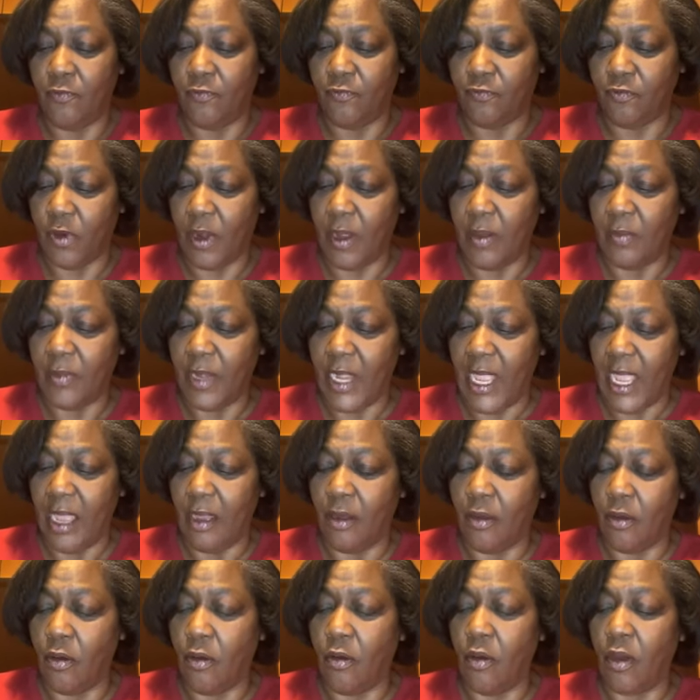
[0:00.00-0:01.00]
From
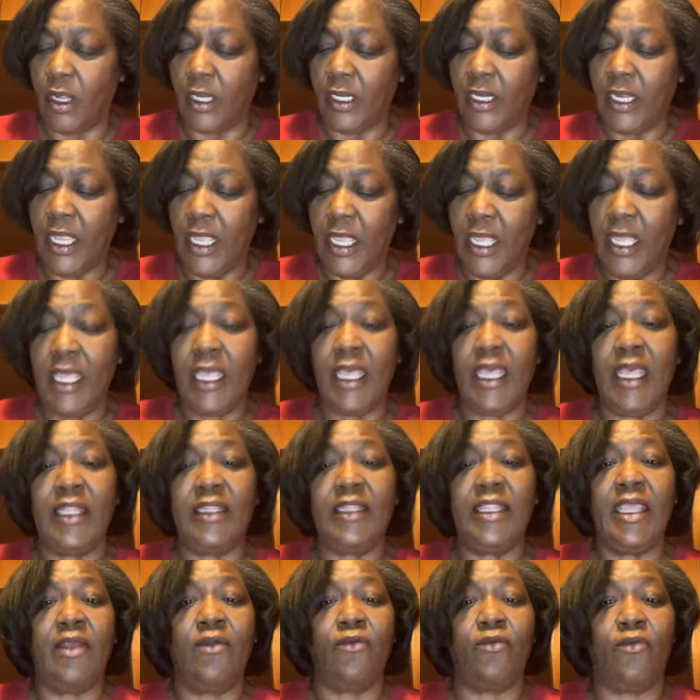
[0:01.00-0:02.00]
Now On.
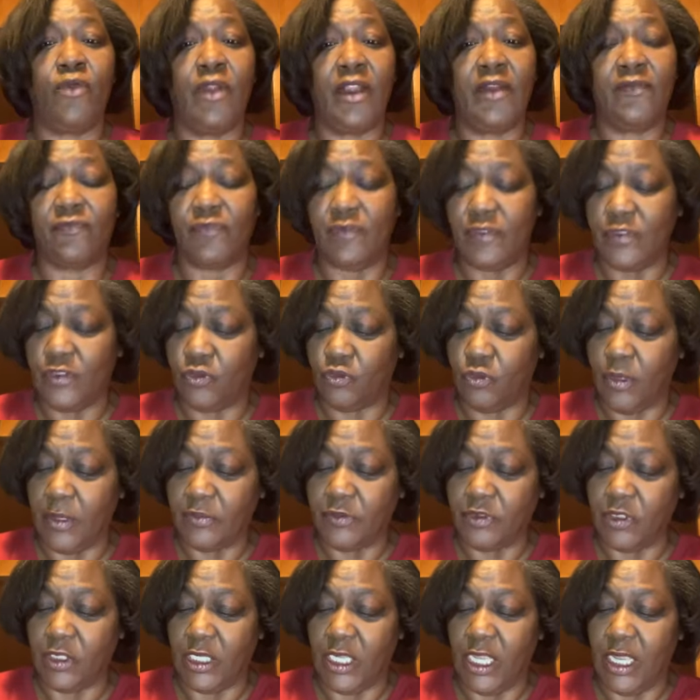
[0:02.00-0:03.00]
And that reference
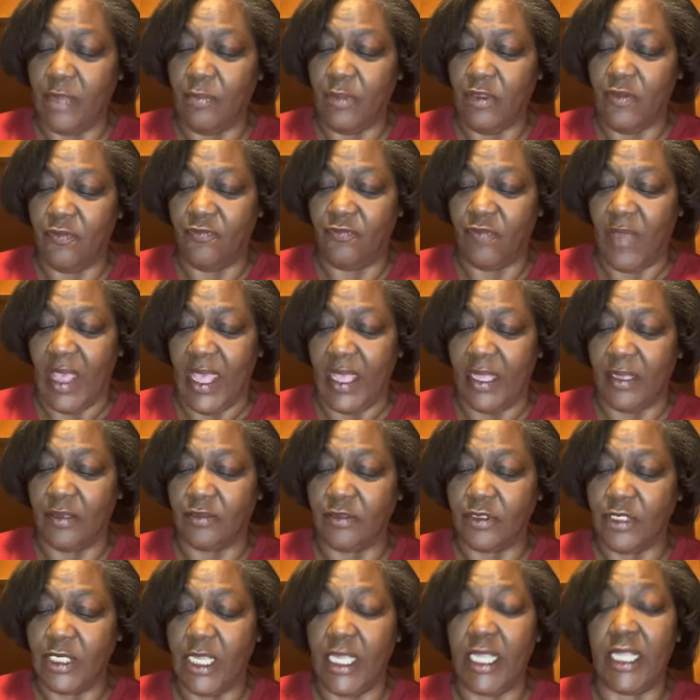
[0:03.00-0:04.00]
scripture can be found